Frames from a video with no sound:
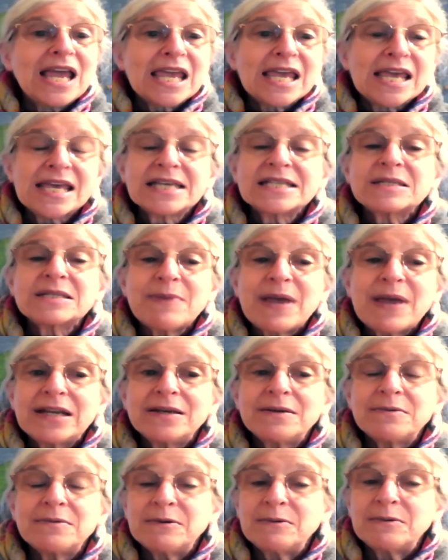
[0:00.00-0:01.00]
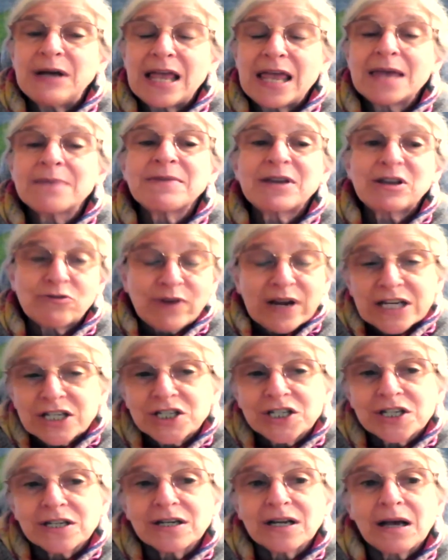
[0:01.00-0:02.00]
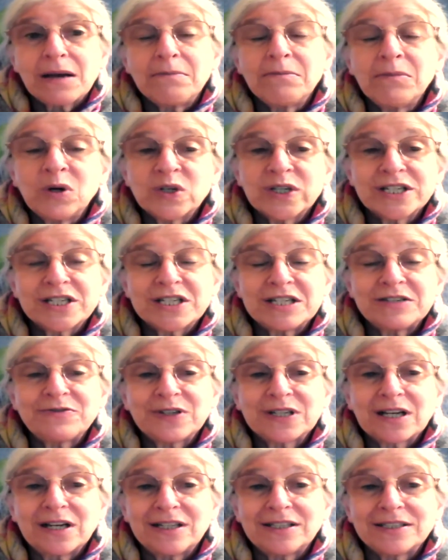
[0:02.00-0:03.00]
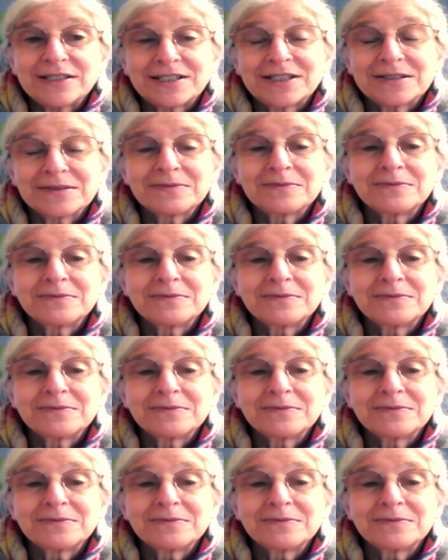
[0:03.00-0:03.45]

He has made it immigration more difficult.